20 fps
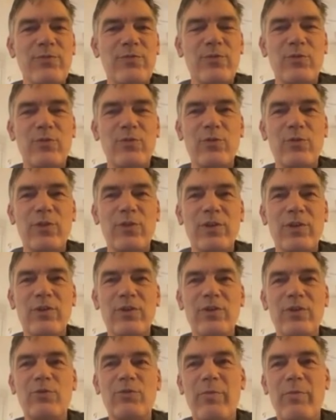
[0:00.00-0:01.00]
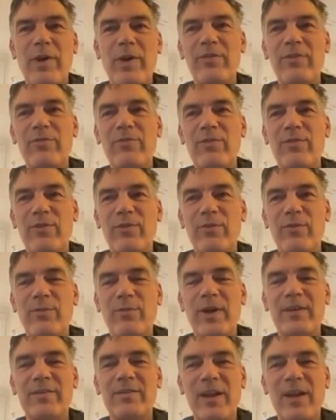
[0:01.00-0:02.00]
to in order to pay for
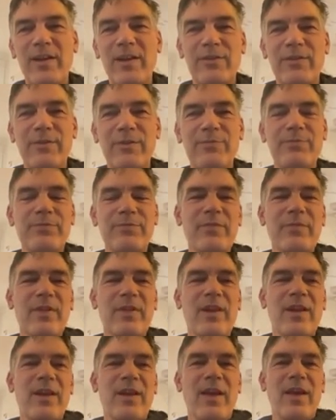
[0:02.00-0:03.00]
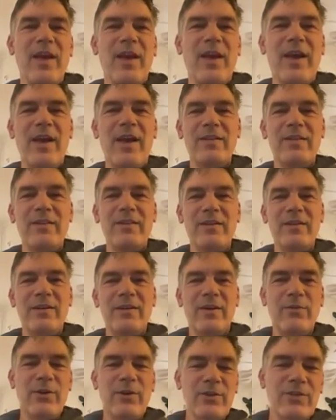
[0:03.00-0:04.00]
my salary. And
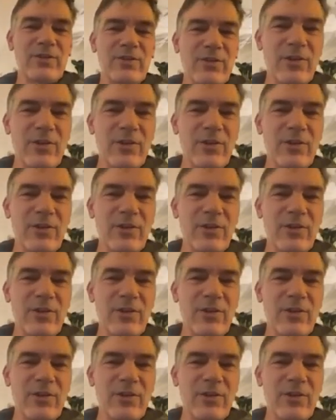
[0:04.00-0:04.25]
uh, I was